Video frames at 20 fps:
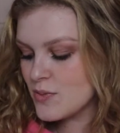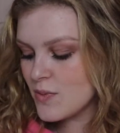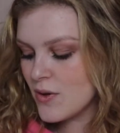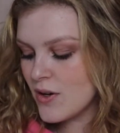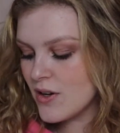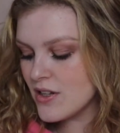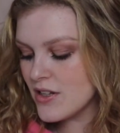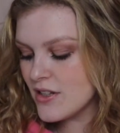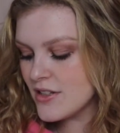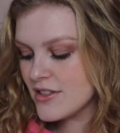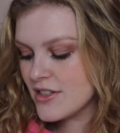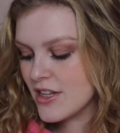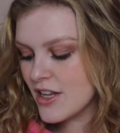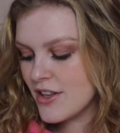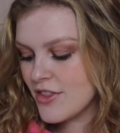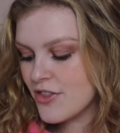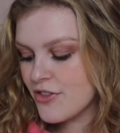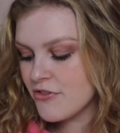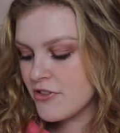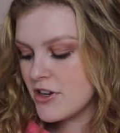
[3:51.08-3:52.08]
was
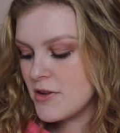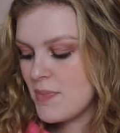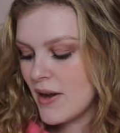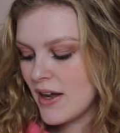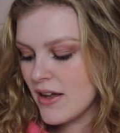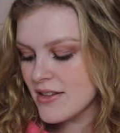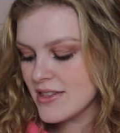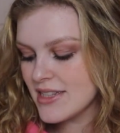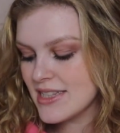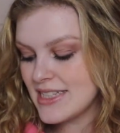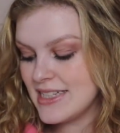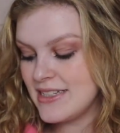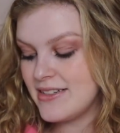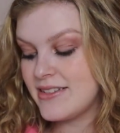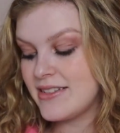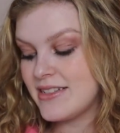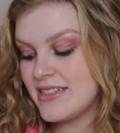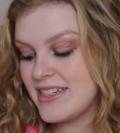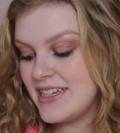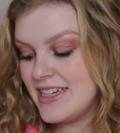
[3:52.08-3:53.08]

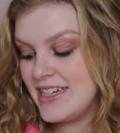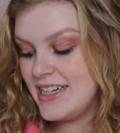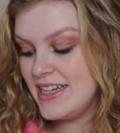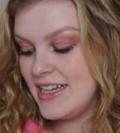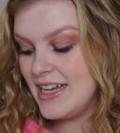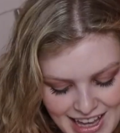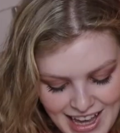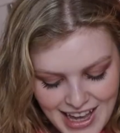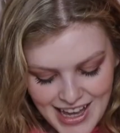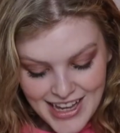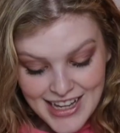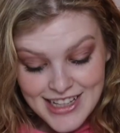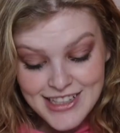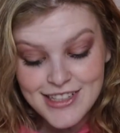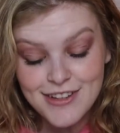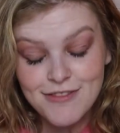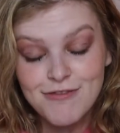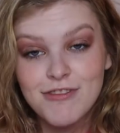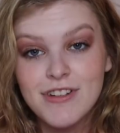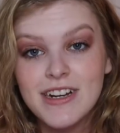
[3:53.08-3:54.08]
£3.60. Yeah,
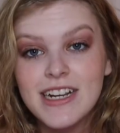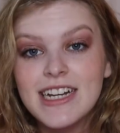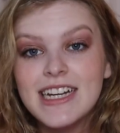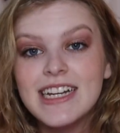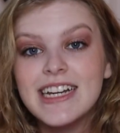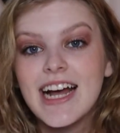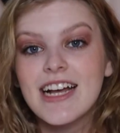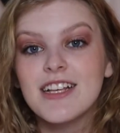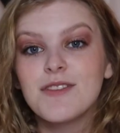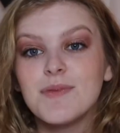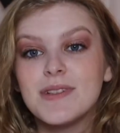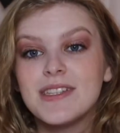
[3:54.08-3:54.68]
it's a really nice